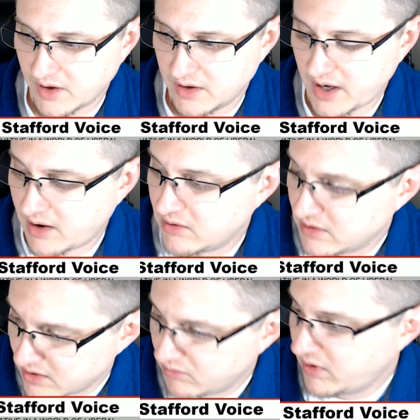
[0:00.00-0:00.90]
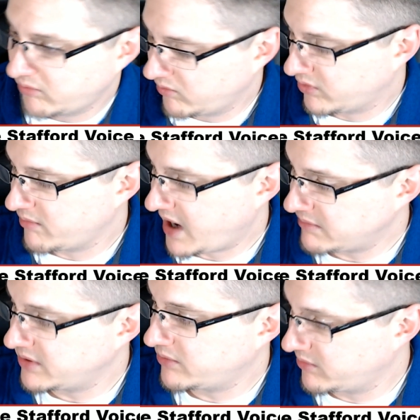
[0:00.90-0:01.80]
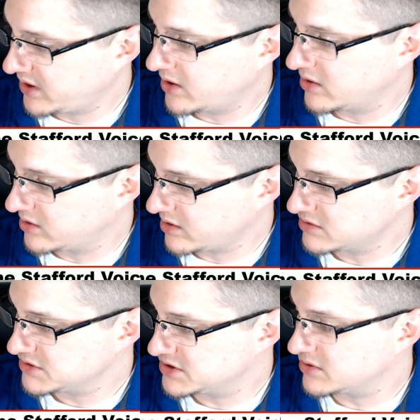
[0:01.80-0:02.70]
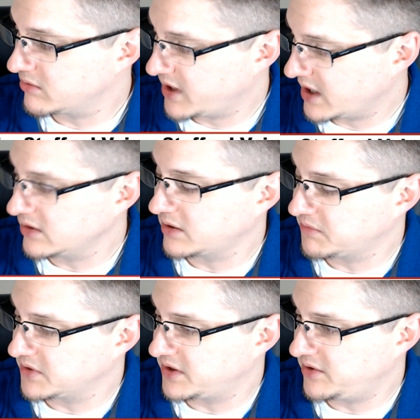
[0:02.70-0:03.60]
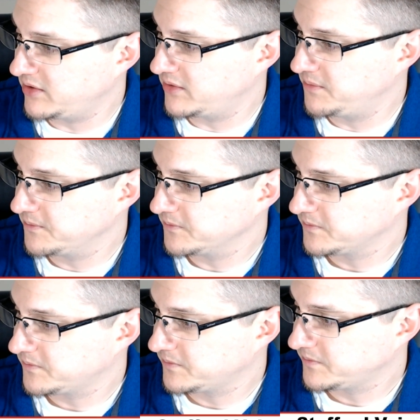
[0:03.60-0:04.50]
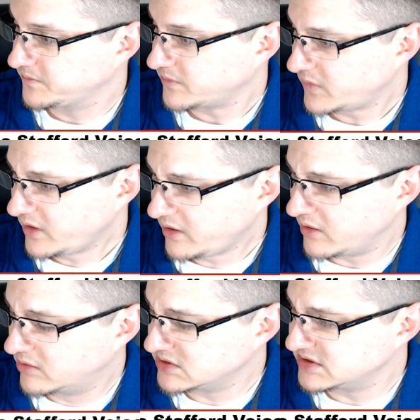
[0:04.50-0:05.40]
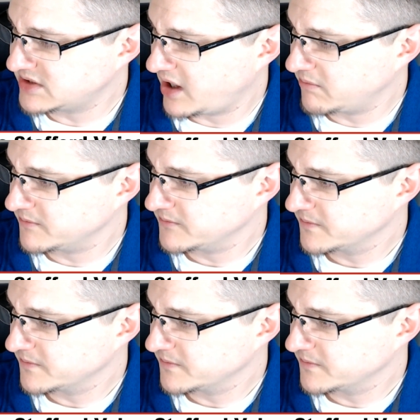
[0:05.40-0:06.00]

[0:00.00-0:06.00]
Now, remind me when we go to the grocery store, we got to look for the dude. What's his name?